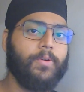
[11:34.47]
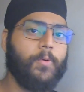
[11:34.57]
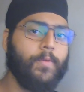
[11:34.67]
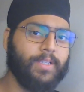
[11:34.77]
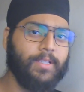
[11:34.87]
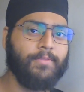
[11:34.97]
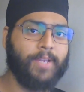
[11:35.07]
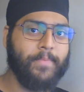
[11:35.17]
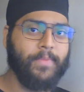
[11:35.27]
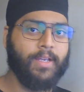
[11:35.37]
over the
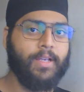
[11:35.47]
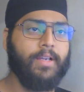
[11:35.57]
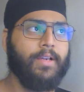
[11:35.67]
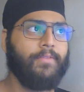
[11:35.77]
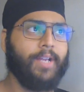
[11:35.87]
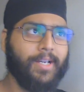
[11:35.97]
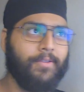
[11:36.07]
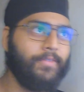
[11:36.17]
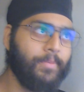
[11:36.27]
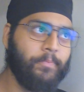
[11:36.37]
web via
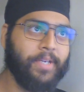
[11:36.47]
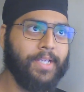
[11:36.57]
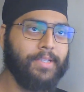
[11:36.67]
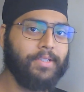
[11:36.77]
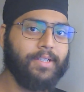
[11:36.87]
a web page,